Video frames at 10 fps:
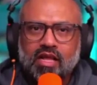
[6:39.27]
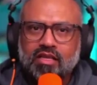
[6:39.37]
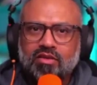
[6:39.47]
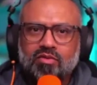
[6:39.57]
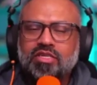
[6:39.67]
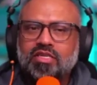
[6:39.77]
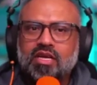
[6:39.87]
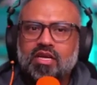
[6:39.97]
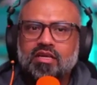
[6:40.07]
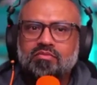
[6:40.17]
And the
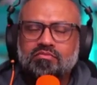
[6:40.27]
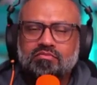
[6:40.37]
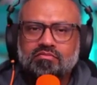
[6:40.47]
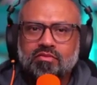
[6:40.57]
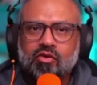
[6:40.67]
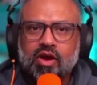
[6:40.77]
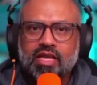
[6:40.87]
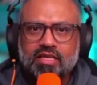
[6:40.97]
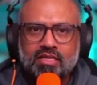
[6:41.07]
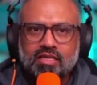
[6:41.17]
solutions are
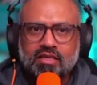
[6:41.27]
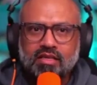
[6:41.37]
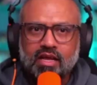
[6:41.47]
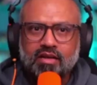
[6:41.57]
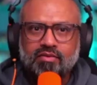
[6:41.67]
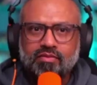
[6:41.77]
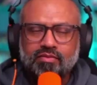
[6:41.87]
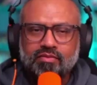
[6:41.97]
quite easy then.